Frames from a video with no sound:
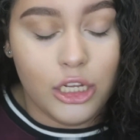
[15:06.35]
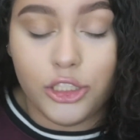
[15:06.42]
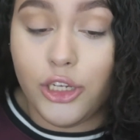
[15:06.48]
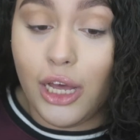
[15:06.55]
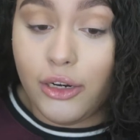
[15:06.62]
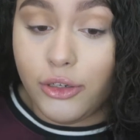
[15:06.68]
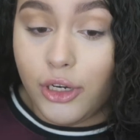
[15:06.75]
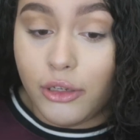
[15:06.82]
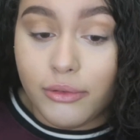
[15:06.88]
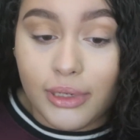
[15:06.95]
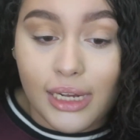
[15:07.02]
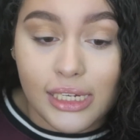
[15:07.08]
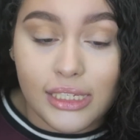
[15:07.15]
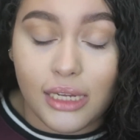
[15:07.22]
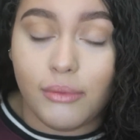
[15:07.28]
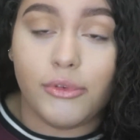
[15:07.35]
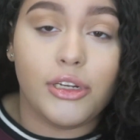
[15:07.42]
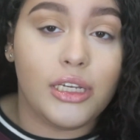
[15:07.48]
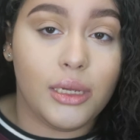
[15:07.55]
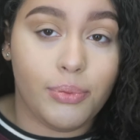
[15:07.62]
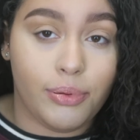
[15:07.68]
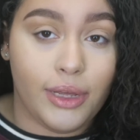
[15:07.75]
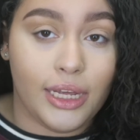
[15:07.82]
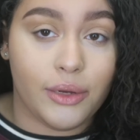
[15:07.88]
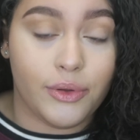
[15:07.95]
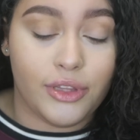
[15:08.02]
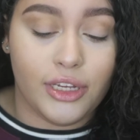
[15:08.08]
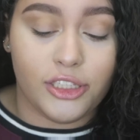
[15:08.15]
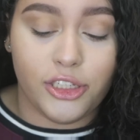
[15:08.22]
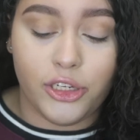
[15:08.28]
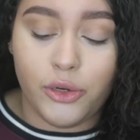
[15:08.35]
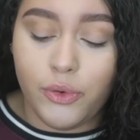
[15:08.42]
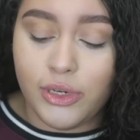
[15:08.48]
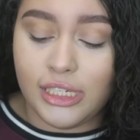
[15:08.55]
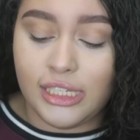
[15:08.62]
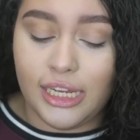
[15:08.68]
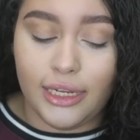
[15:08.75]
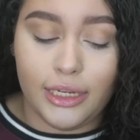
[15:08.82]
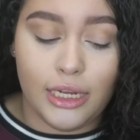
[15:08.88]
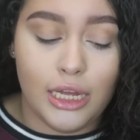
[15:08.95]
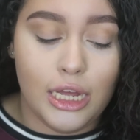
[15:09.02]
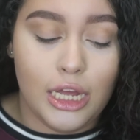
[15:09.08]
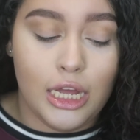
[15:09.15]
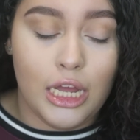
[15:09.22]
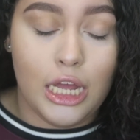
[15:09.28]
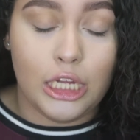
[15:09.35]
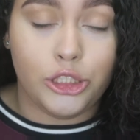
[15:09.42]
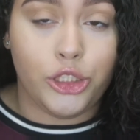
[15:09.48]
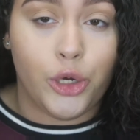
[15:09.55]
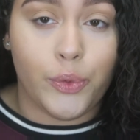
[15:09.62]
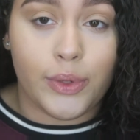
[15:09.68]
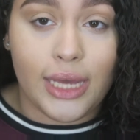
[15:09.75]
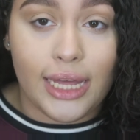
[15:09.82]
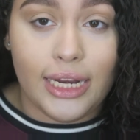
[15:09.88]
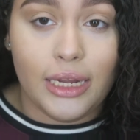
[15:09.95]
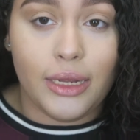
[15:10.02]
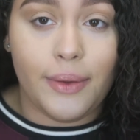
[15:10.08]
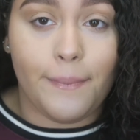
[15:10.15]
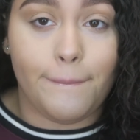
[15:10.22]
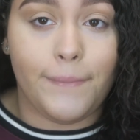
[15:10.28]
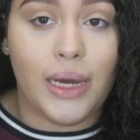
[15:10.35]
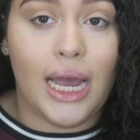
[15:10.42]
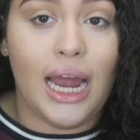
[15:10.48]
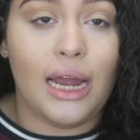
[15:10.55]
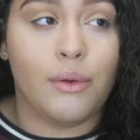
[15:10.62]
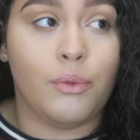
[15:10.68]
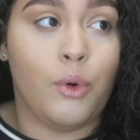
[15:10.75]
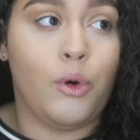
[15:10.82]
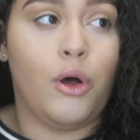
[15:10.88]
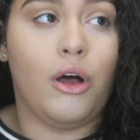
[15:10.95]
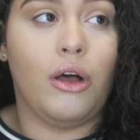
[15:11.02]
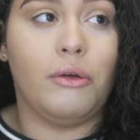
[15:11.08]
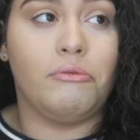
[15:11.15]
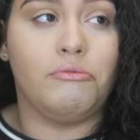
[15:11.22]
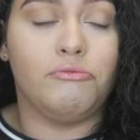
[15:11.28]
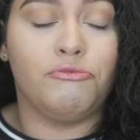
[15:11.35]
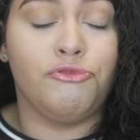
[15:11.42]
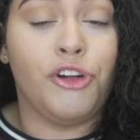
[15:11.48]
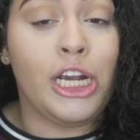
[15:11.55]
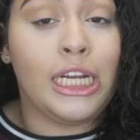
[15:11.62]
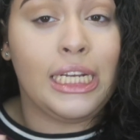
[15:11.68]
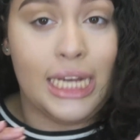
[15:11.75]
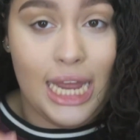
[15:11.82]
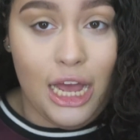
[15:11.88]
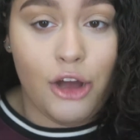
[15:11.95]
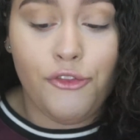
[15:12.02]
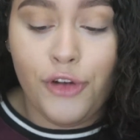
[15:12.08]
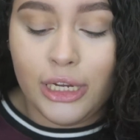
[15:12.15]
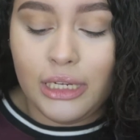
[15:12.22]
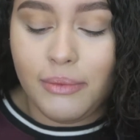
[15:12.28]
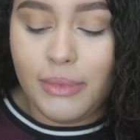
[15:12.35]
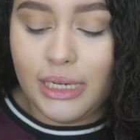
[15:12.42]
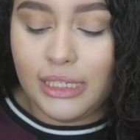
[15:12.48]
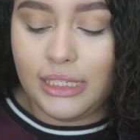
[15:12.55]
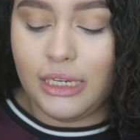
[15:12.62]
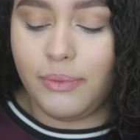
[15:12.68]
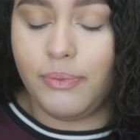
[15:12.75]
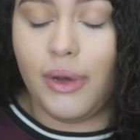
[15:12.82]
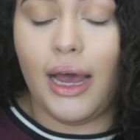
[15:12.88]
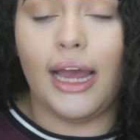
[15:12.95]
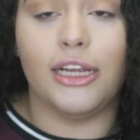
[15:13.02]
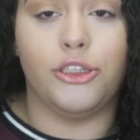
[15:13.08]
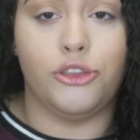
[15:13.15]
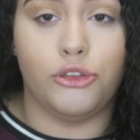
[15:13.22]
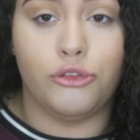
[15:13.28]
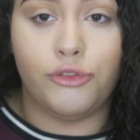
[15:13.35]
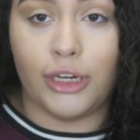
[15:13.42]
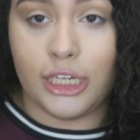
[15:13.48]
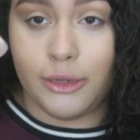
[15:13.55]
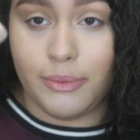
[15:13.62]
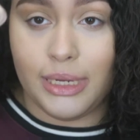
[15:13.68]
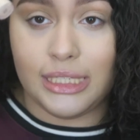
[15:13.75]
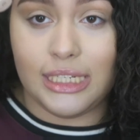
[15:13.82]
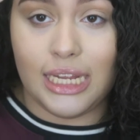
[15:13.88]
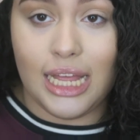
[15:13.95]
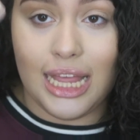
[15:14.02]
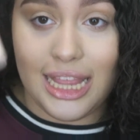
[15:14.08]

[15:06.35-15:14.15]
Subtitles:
So I don't know. Like I said, I'm going to keep playing with it. So I don't want to say don't get it, but I won't right now recommend it. But I do recommend